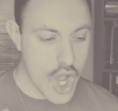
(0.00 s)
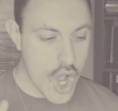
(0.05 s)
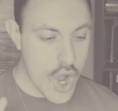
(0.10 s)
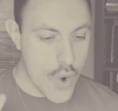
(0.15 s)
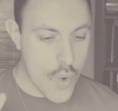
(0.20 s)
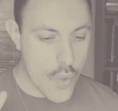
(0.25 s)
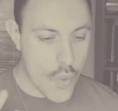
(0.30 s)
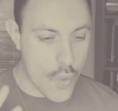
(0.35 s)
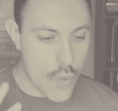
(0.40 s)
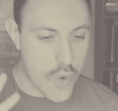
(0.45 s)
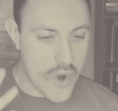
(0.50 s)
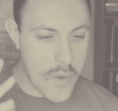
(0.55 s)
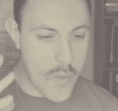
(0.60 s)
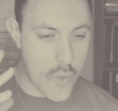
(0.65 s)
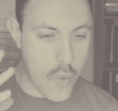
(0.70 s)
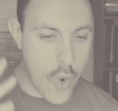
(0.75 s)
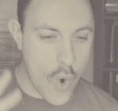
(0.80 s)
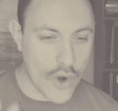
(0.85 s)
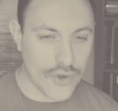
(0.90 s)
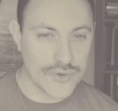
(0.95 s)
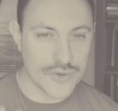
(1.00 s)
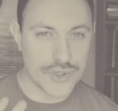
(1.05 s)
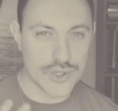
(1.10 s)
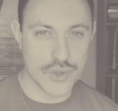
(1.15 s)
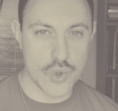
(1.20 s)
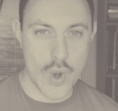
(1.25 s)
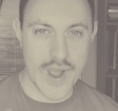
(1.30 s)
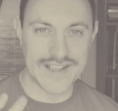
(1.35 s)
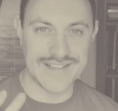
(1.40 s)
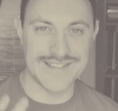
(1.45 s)
We want to
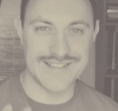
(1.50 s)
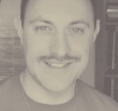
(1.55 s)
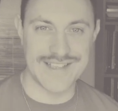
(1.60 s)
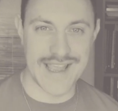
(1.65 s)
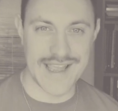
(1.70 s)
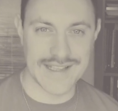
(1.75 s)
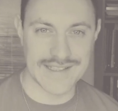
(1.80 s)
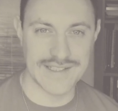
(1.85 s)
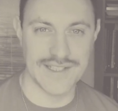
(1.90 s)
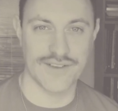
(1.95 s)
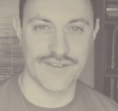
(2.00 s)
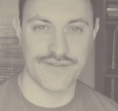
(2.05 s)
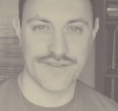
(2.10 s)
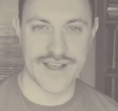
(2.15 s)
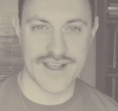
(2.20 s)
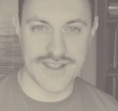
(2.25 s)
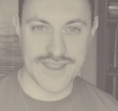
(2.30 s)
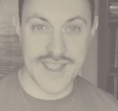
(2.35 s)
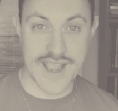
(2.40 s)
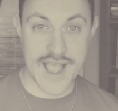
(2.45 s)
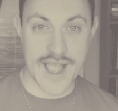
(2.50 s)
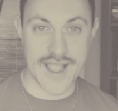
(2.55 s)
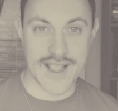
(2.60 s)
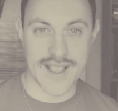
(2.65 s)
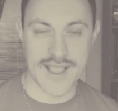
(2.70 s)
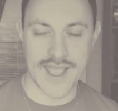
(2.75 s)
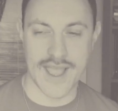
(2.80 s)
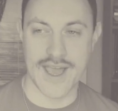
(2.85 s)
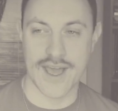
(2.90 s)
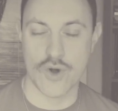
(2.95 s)
identify the I
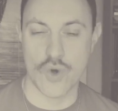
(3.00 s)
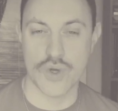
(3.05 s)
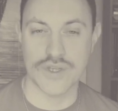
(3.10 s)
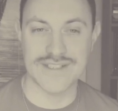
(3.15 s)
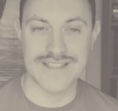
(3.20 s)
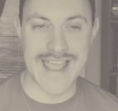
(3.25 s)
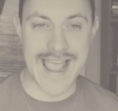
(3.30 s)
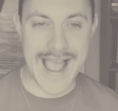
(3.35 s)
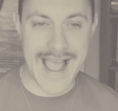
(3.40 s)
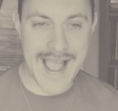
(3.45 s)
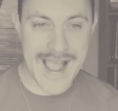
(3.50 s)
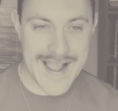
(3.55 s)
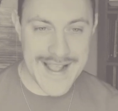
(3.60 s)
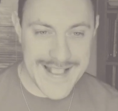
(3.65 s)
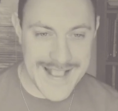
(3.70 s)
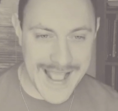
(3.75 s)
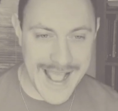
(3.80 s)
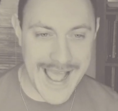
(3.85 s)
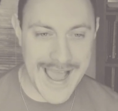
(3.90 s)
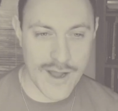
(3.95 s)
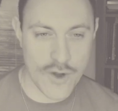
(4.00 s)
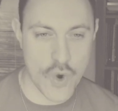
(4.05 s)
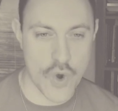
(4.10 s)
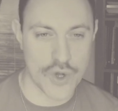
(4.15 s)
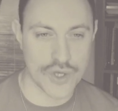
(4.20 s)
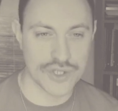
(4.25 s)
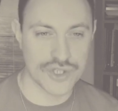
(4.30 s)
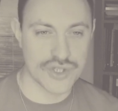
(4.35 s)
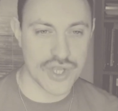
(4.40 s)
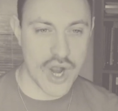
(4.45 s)
cannots. The I cannots
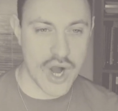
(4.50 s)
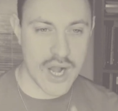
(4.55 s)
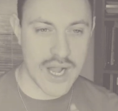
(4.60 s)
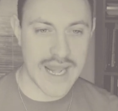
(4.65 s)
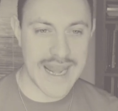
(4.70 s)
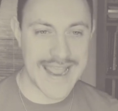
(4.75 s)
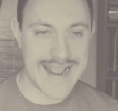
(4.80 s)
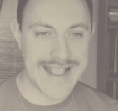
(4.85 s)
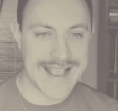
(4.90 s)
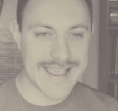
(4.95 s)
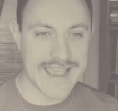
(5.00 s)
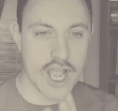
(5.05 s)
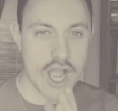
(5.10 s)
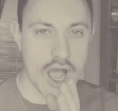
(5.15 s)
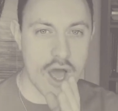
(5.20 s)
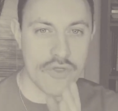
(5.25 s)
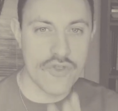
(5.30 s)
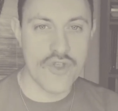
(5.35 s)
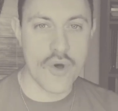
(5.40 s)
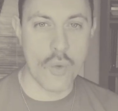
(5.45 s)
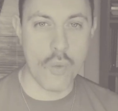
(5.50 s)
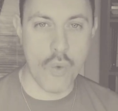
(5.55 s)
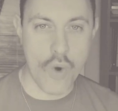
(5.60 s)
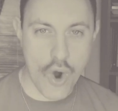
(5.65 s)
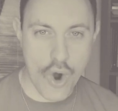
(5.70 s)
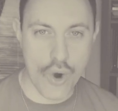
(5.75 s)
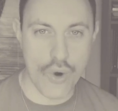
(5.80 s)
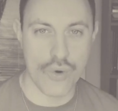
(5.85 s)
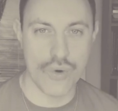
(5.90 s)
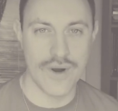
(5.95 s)
are like the wall.